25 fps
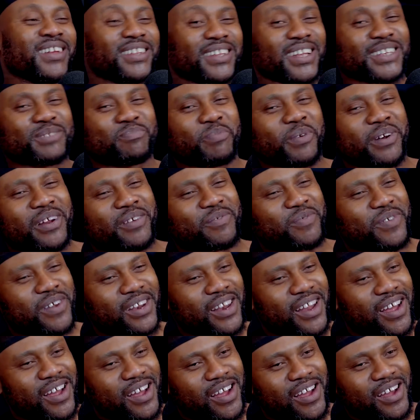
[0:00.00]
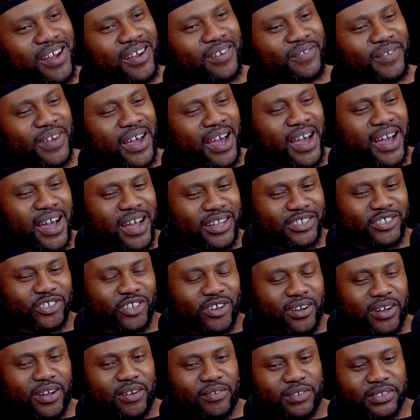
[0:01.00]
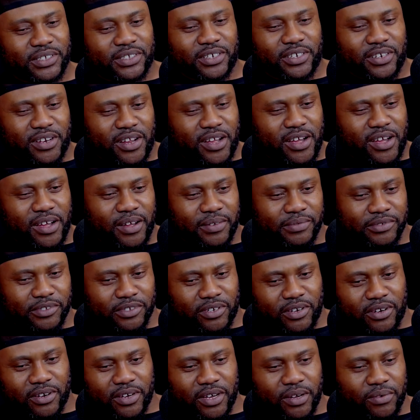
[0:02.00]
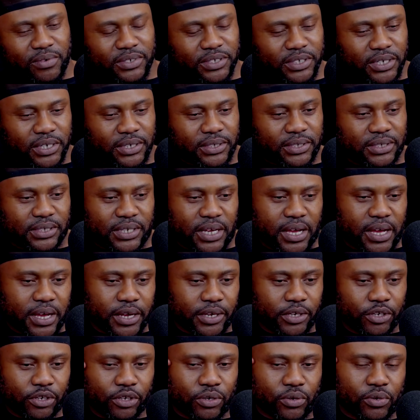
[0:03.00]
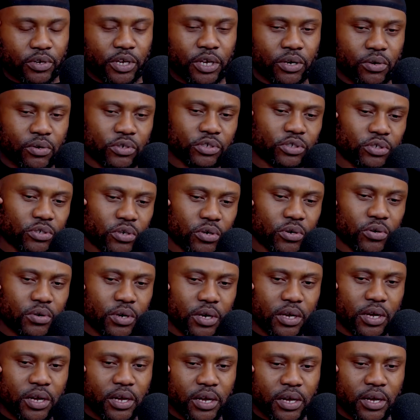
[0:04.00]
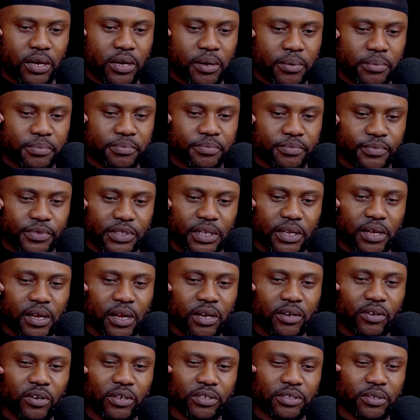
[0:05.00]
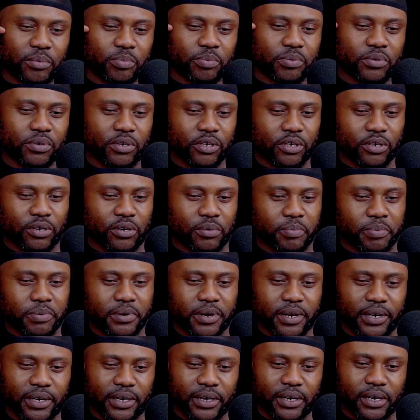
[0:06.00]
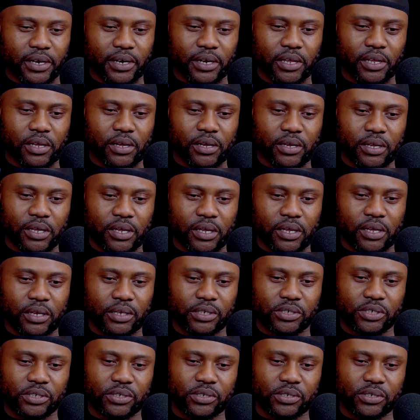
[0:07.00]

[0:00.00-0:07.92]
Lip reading: Desperate for love. Ah, dog, I was in love, dog. I was inside, you know. And also, I got the poor girl pregnant at a young age.